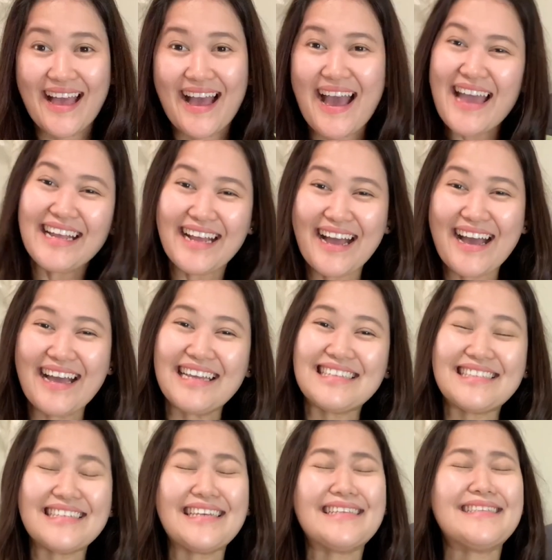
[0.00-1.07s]
Hi guys,
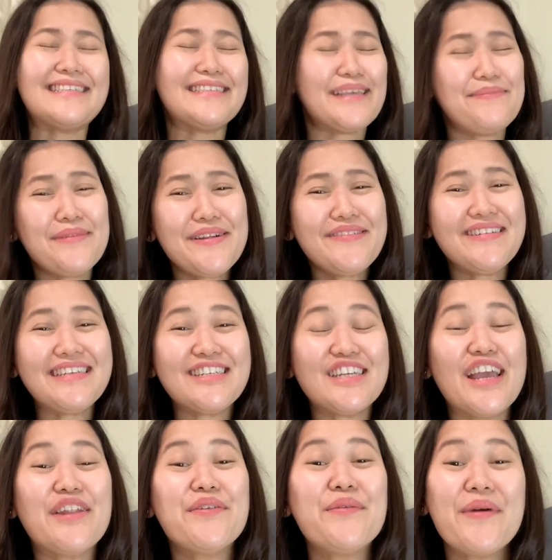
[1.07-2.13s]
it's Itssimplyritch
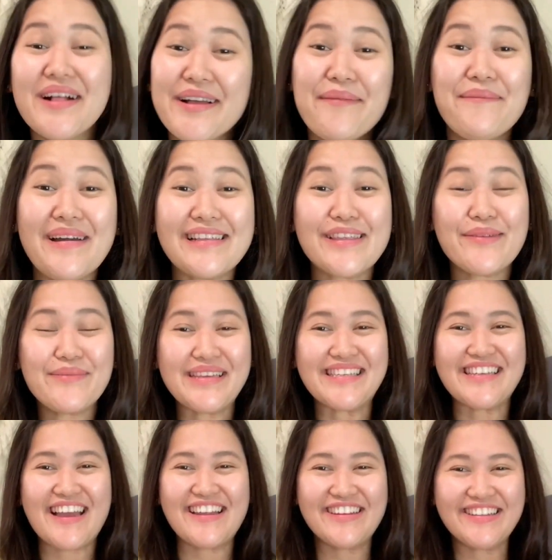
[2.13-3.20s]
and welcome back to my
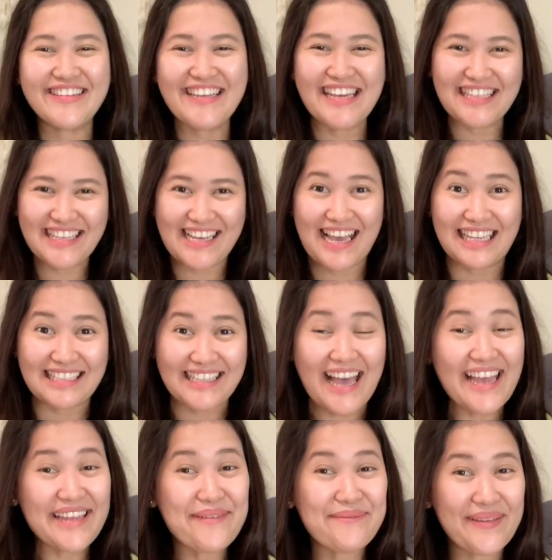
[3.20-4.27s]
channel. Yes guys, I
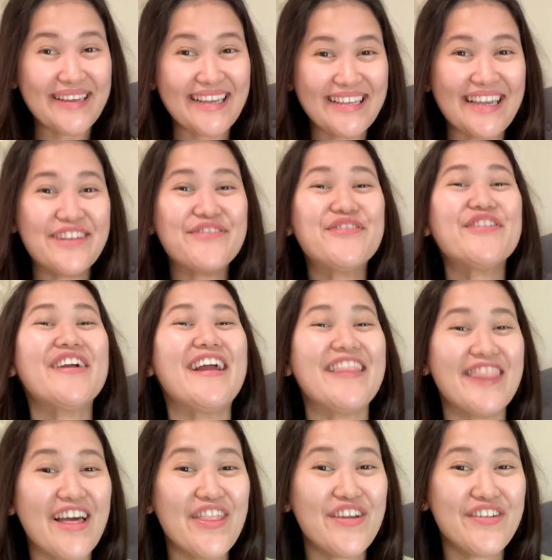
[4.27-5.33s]
am back again for
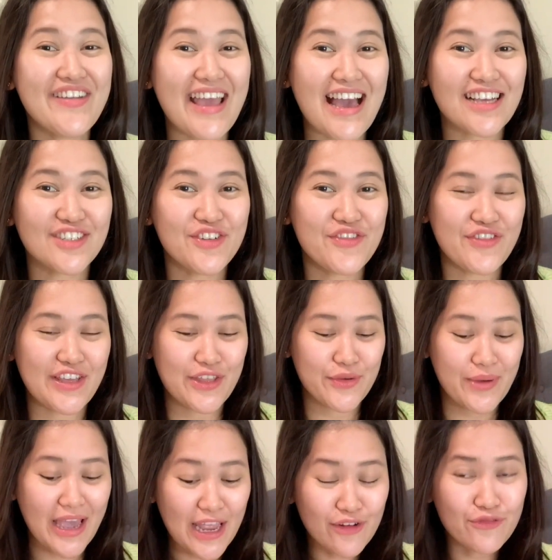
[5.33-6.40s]
another reaction
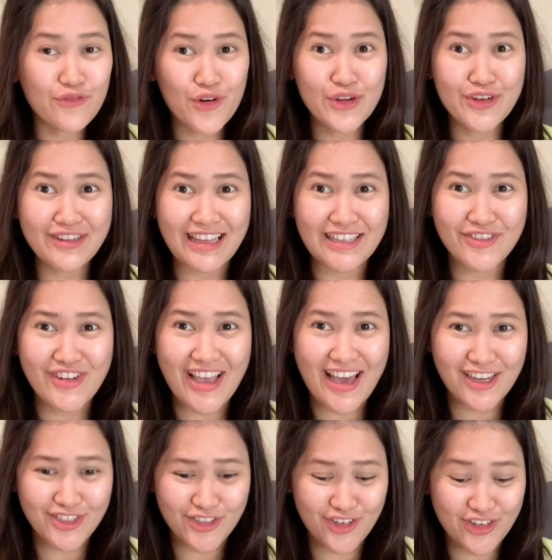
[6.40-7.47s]
video. And for today's
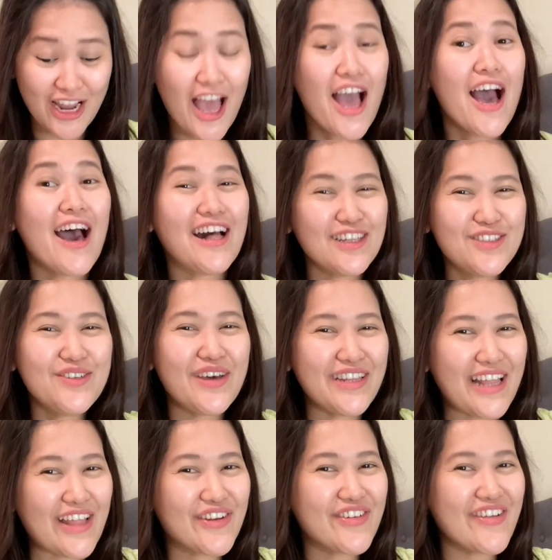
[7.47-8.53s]
reaction, I'll do
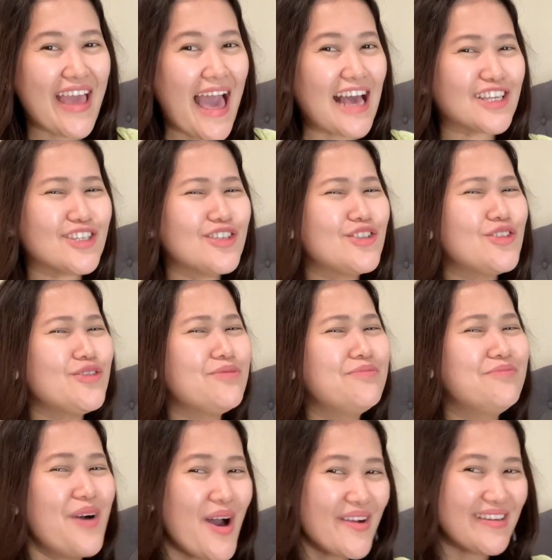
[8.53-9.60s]
another reaction to
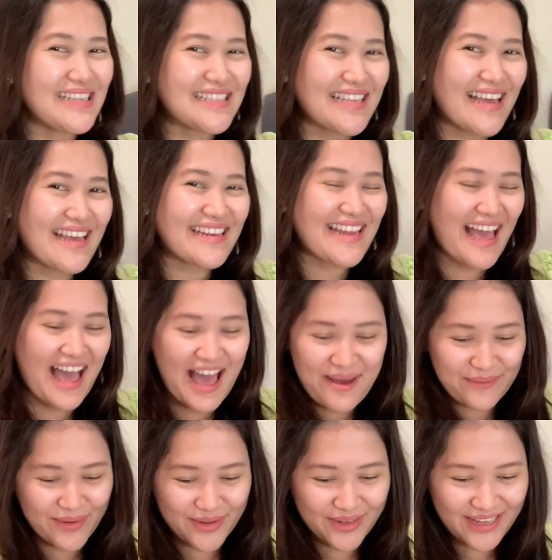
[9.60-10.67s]
Morissette
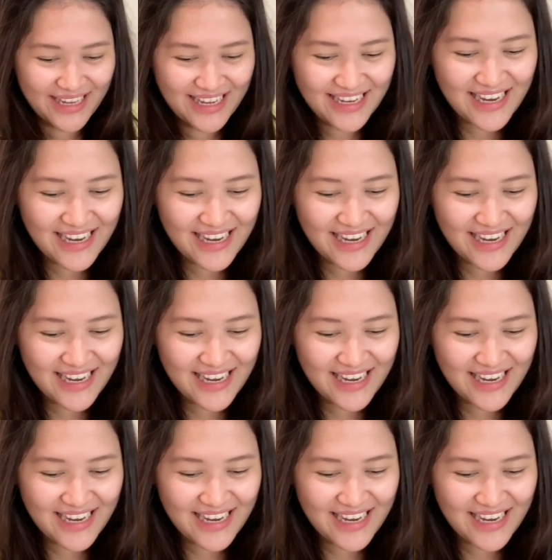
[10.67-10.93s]
Amon.